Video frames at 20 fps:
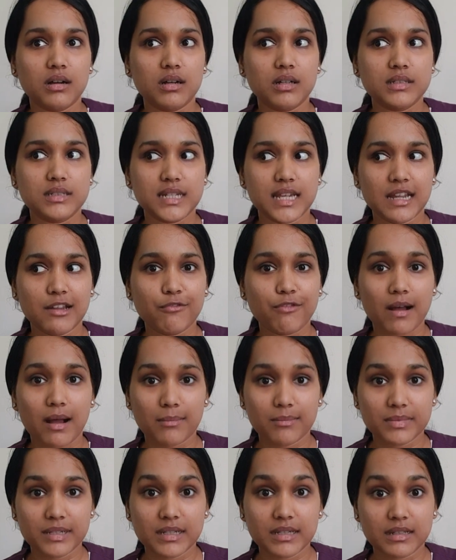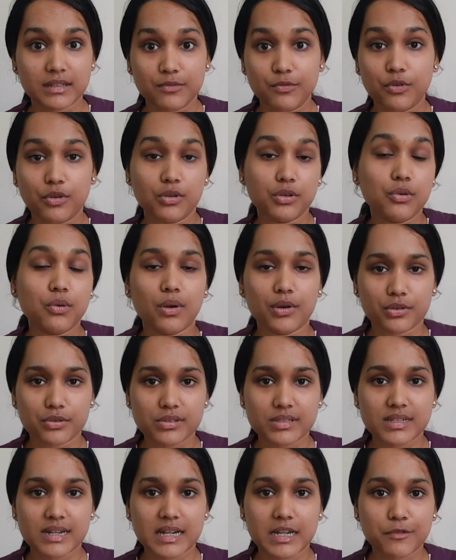take PharmD, you want to
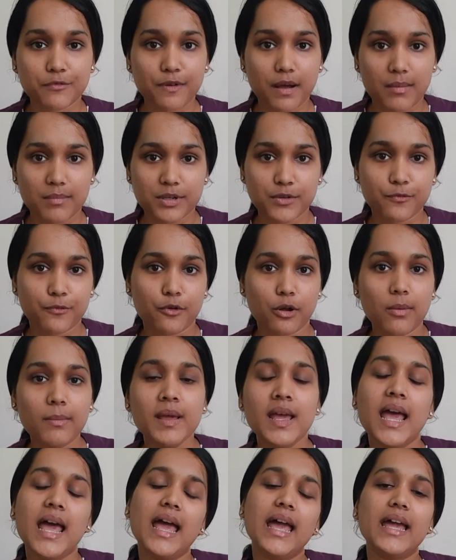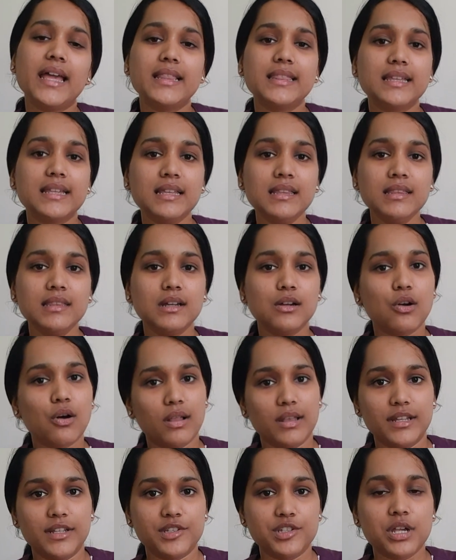study PharmD from, and then the
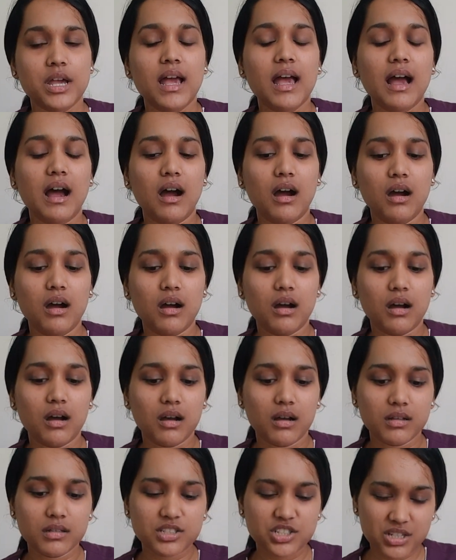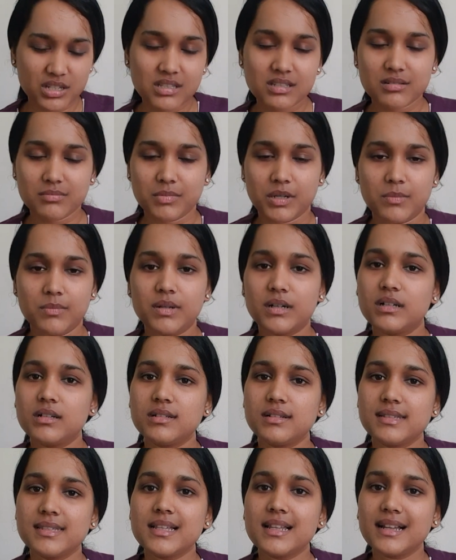college. Just remember,
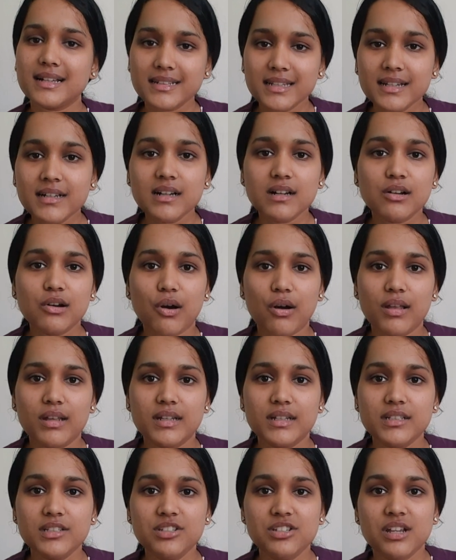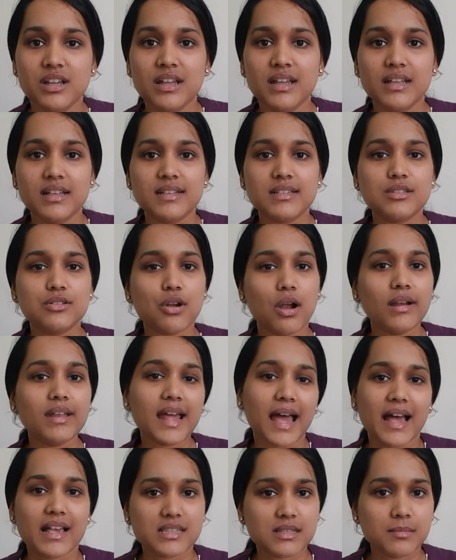selecting a college is not
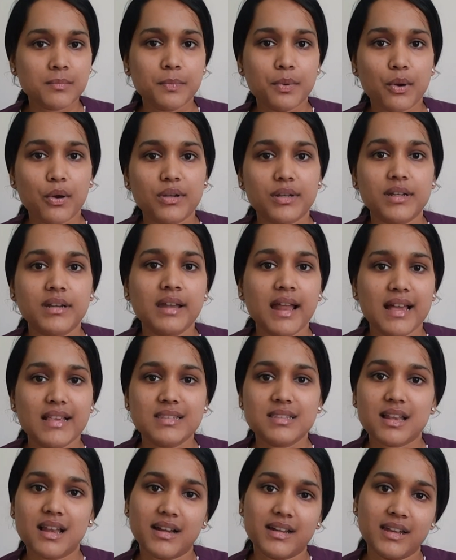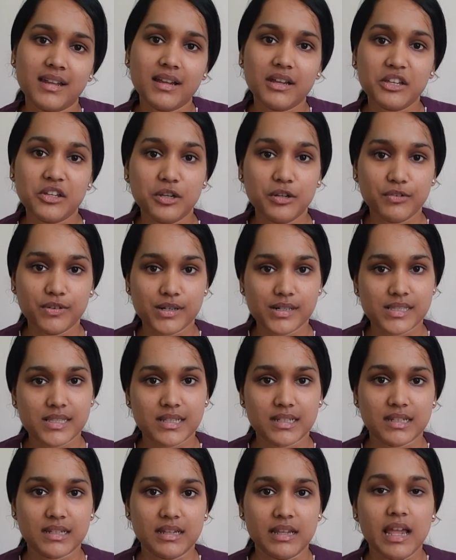as important as selecting a
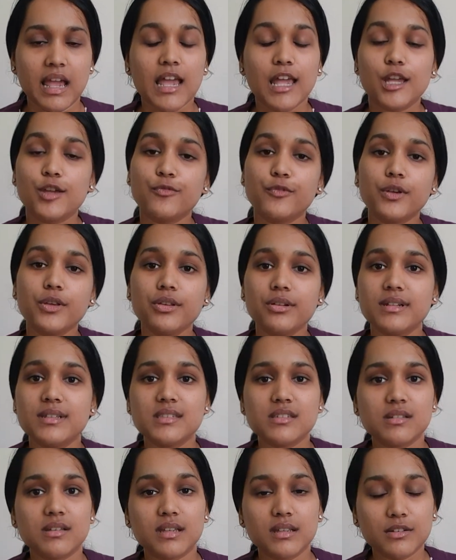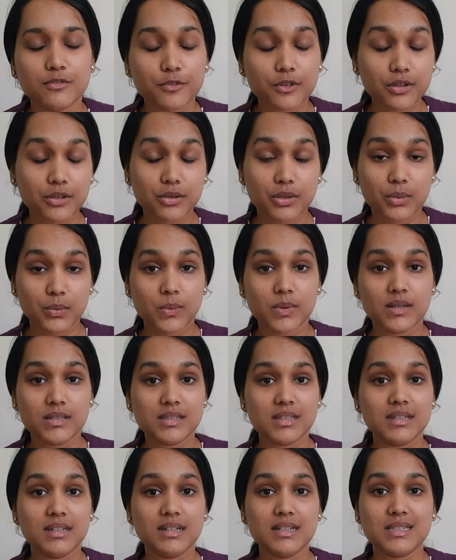university. If your
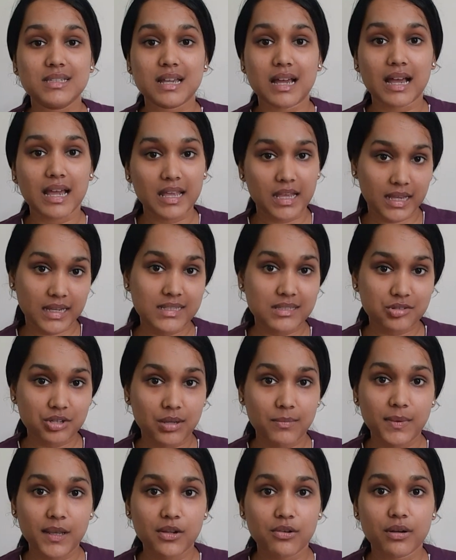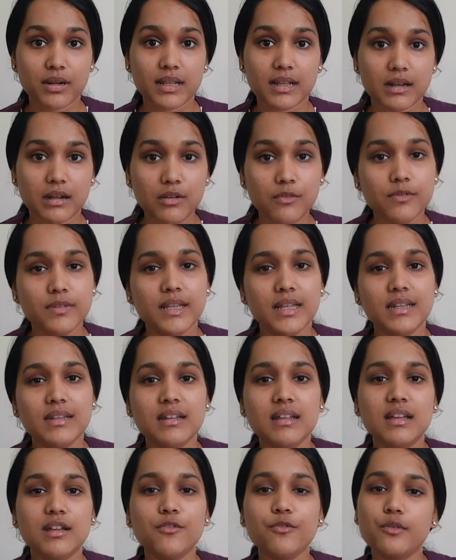university is extremely good enough,
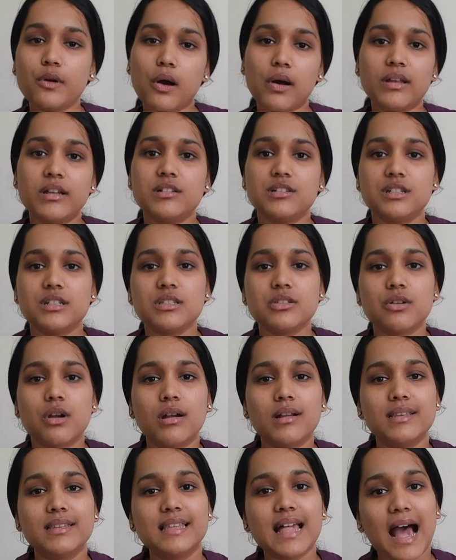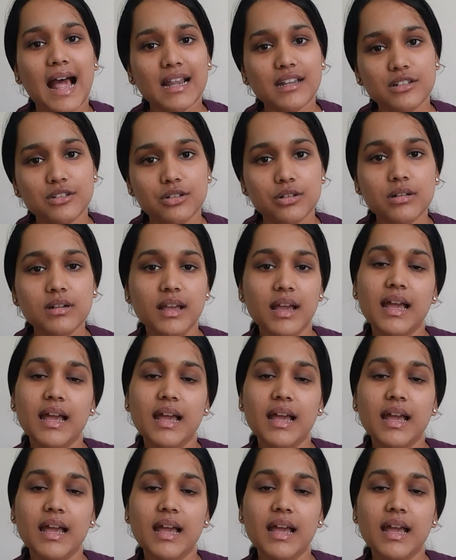then if college is not that good,